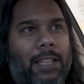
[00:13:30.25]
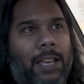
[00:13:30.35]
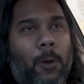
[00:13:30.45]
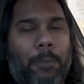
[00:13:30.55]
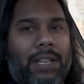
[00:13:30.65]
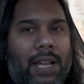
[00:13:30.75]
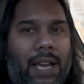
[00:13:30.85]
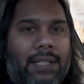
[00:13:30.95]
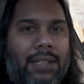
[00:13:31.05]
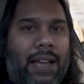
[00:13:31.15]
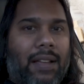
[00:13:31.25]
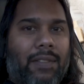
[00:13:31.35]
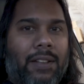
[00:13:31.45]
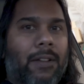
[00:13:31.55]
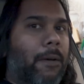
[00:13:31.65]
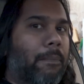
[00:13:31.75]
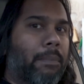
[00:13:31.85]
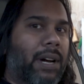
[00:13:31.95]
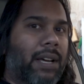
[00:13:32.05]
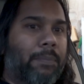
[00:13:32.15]
it would be nice to have it,
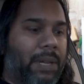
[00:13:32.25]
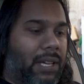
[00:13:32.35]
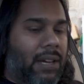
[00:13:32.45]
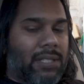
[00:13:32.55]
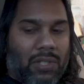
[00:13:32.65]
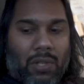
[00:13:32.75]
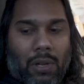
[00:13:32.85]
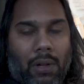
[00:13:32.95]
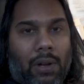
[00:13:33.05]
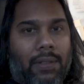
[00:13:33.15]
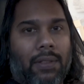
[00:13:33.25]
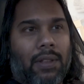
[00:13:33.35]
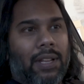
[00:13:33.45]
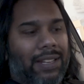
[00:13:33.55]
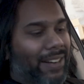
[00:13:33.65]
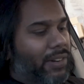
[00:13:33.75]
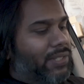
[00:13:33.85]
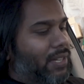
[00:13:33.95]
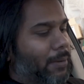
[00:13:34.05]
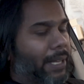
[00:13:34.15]
but because it's cloth, there is
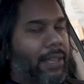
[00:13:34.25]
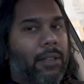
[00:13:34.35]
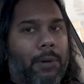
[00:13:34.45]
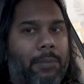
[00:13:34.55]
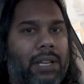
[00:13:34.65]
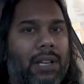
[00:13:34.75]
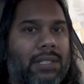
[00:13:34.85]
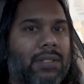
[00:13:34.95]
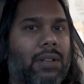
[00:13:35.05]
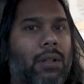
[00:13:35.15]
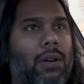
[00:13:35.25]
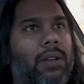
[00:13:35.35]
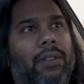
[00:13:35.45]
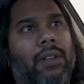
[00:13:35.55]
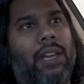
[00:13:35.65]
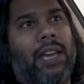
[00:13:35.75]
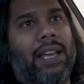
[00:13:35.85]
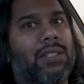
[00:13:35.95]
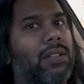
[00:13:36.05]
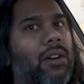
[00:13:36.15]
some leather, but because it's cloth,
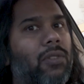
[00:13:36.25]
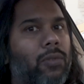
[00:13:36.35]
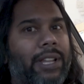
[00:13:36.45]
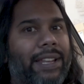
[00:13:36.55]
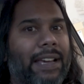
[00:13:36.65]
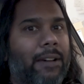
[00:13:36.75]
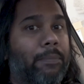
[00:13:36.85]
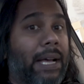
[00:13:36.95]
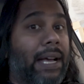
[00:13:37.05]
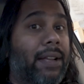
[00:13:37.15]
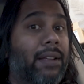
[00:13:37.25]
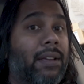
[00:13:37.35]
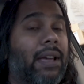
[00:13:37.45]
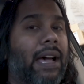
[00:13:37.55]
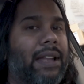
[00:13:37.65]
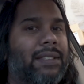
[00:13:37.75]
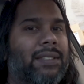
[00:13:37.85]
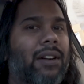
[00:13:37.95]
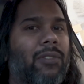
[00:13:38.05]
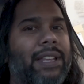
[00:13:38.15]
it's not really that bad, and it's
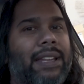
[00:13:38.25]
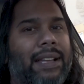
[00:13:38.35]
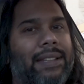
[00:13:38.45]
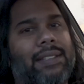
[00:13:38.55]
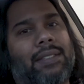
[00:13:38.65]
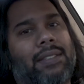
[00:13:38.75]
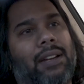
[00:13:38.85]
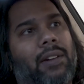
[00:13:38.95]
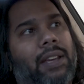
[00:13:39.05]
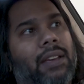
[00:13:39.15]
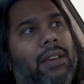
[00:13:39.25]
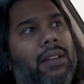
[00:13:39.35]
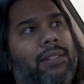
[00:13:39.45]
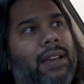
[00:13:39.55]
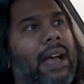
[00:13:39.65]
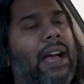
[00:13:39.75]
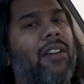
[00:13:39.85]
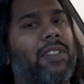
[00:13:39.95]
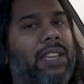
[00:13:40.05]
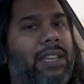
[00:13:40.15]
not really that necessary to
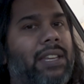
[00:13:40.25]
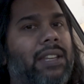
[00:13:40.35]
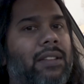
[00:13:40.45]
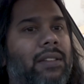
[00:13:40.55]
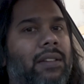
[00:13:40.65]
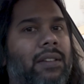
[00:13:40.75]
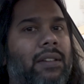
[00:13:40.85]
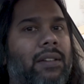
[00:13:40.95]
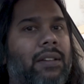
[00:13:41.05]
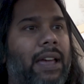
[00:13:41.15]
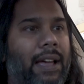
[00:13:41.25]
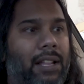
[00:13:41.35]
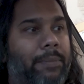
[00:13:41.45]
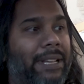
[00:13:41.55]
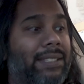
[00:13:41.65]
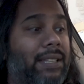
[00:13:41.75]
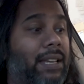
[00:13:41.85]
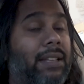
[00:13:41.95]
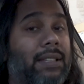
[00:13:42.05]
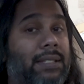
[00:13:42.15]
have the heated elements
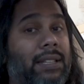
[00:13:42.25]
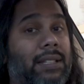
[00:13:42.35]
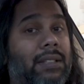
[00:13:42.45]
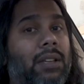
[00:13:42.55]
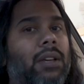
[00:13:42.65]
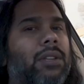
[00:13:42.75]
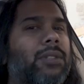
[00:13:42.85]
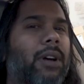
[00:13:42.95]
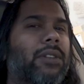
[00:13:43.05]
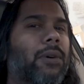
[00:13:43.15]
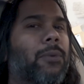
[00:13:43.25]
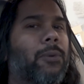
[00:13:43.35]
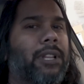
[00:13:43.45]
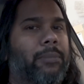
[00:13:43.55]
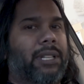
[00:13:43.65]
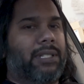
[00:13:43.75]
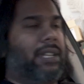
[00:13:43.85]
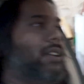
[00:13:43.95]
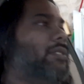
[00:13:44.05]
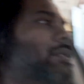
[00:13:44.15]
in the seats. So I don't really miss
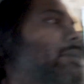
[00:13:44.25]
that.